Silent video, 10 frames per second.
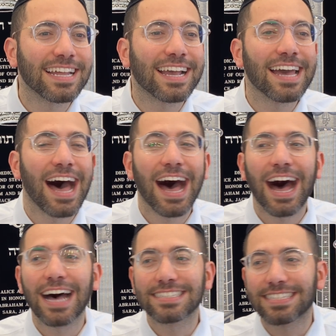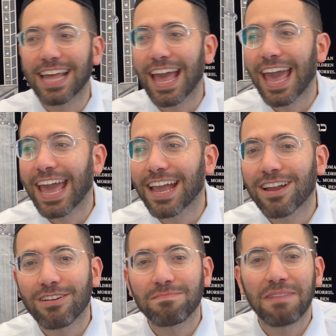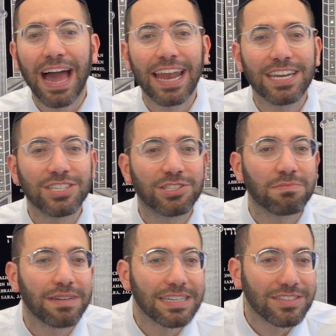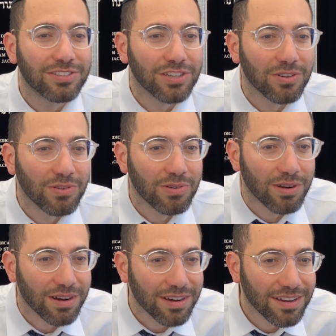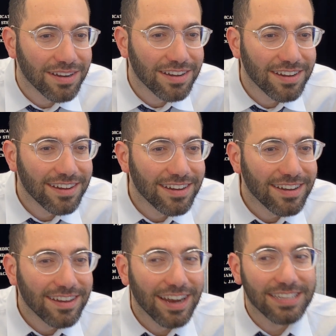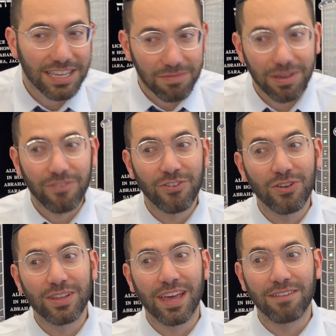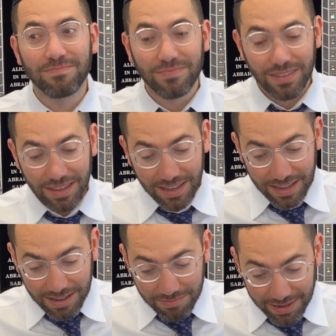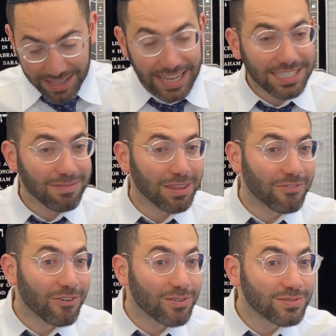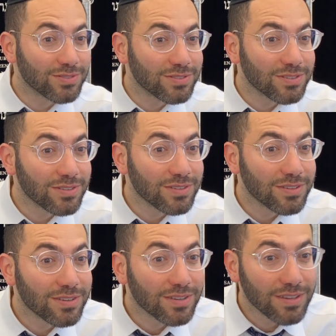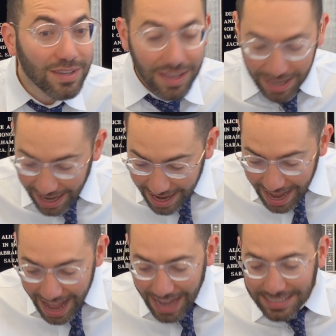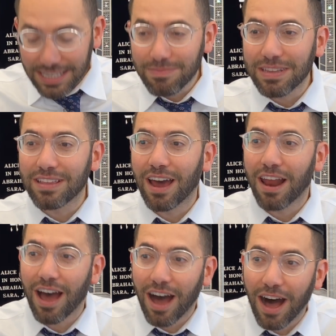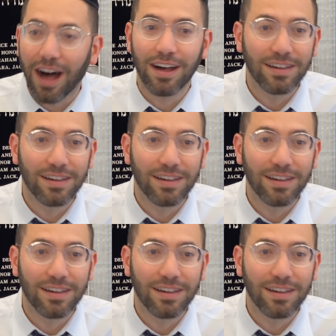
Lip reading: Kaas, the anger management shiur. It's going to be a few of them, but today's going to be the first. Hakas himidara'ah.